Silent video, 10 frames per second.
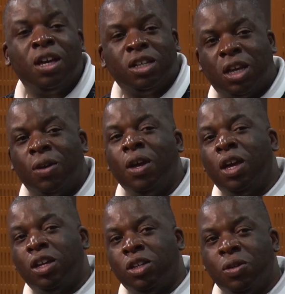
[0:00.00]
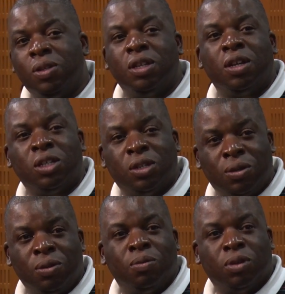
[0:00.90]
So using those
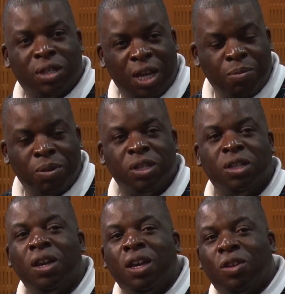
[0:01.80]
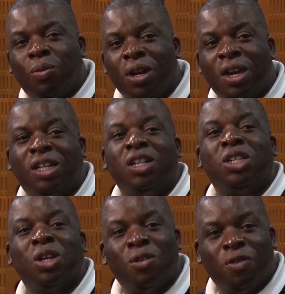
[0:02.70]
two statements, the way you actually
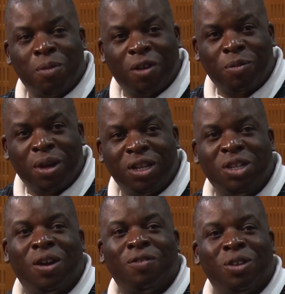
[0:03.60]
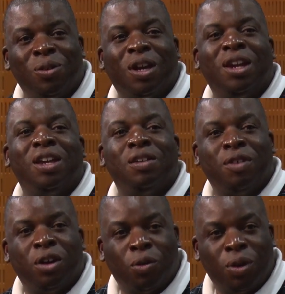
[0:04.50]
solve in mathematics, you have to look at it in a very